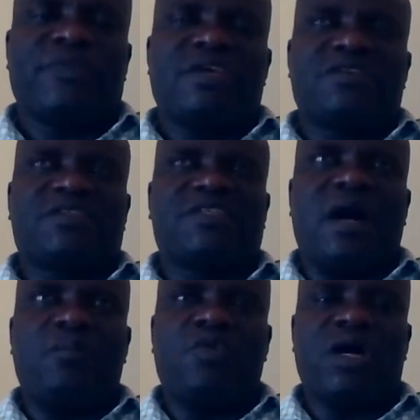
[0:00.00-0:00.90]

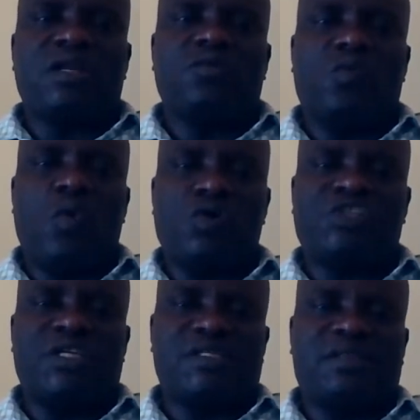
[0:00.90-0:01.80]
Someone
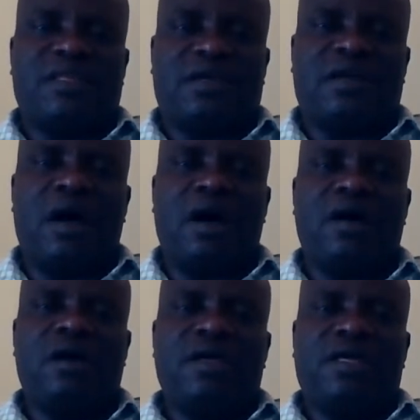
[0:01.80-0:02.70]
washes the
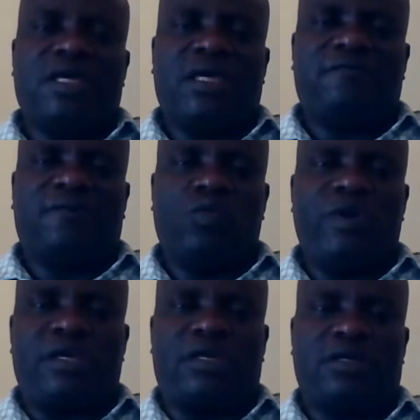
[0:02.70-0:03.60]
car every
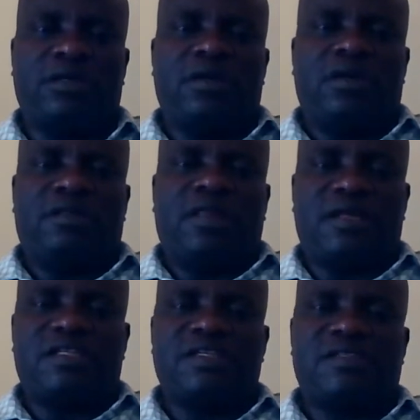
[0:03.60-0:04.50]
week.
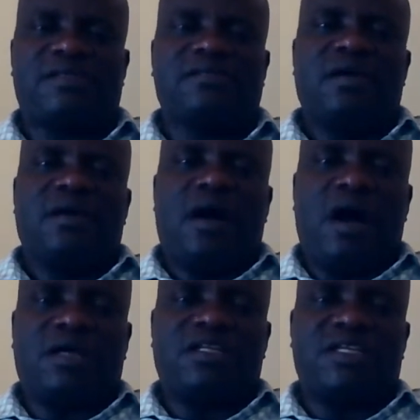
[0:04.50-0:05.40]
That is
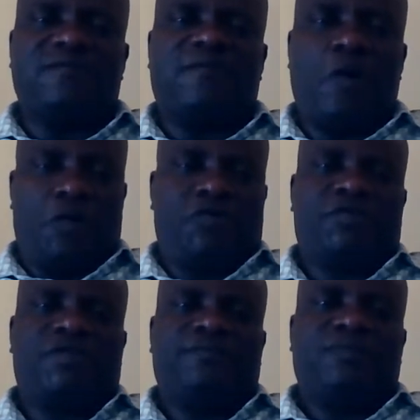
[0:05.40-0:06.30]
active voice.
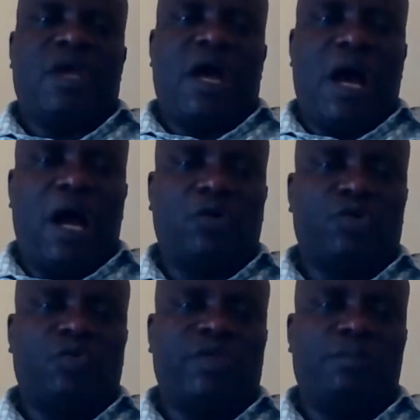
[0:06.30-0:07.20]

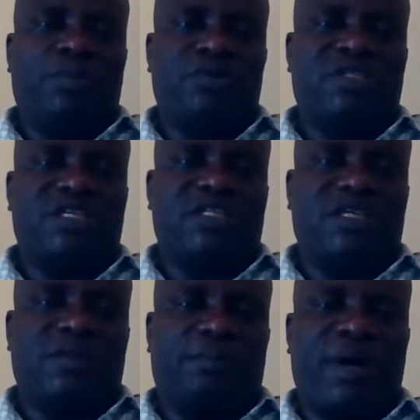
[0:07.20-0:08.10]
How do we put it
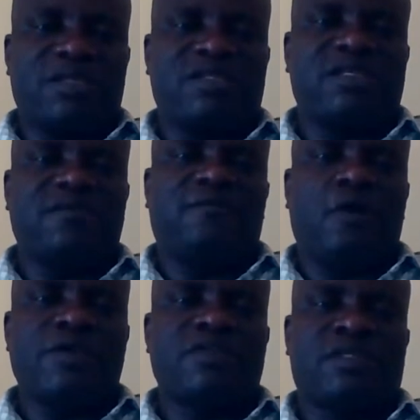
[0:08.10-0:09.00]
in passive
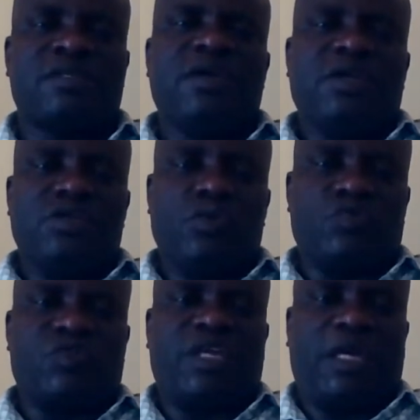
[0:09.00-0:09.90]
voice? You
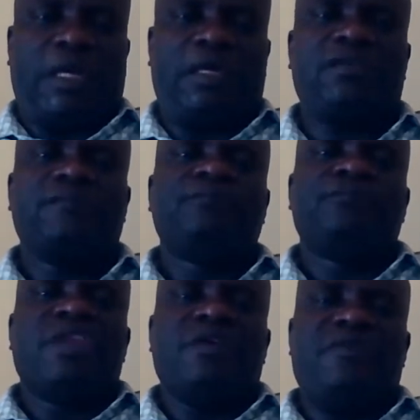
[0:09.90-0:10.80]
say,
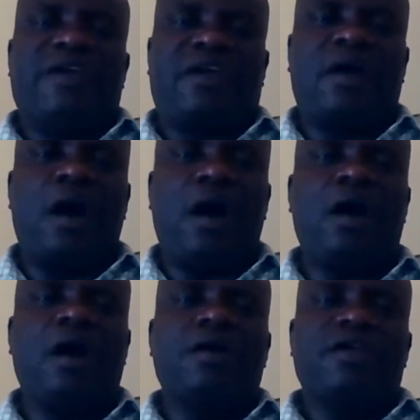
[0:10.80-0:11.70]
the
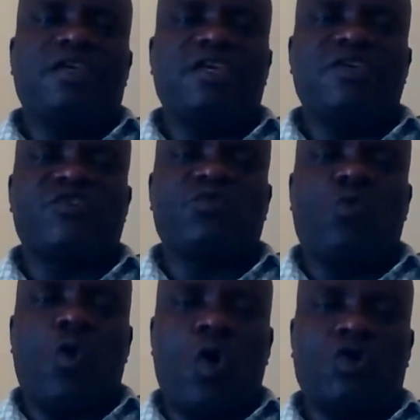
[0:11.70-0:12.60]
car is
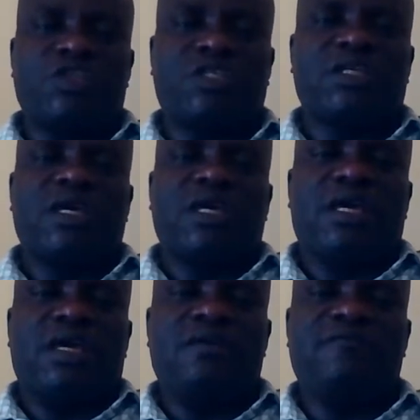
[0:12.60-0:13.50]
washed
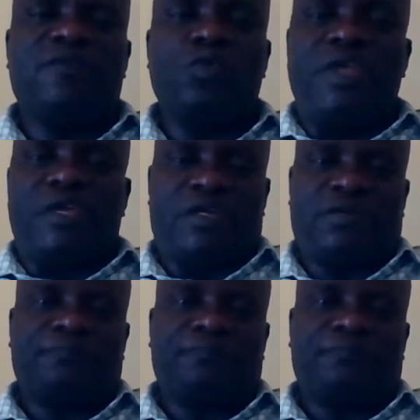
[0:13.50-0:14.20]
every week.